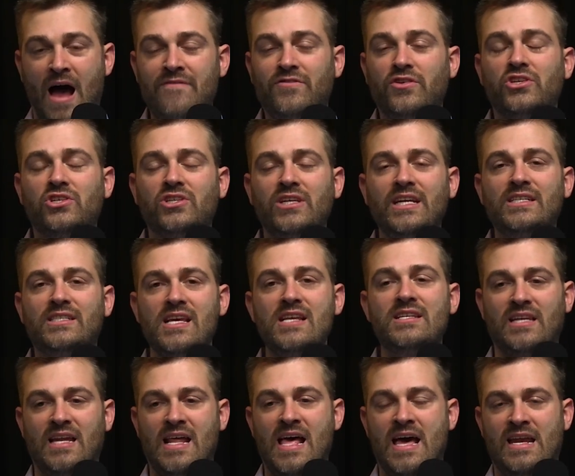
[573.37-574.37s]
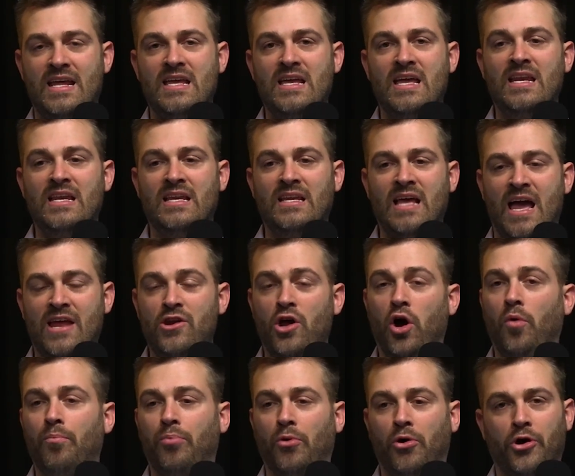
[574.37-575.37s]
I've just seen Cincinnati, and I
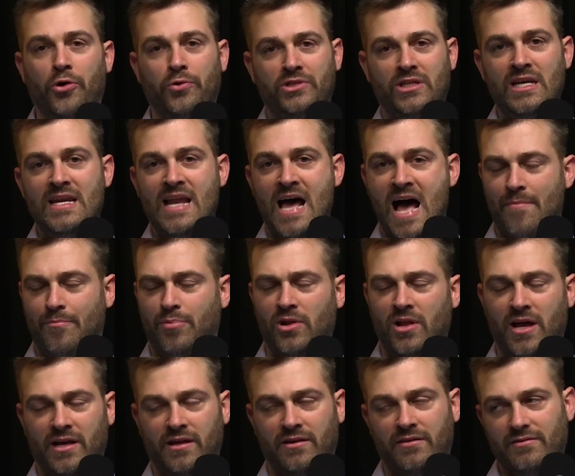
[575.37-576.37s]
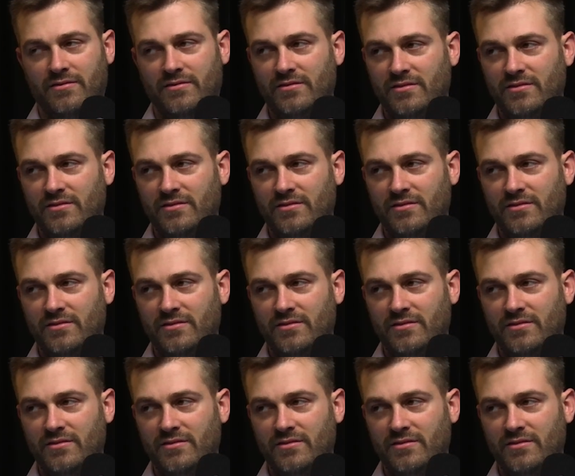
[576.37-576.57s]
know Burrow's not playing,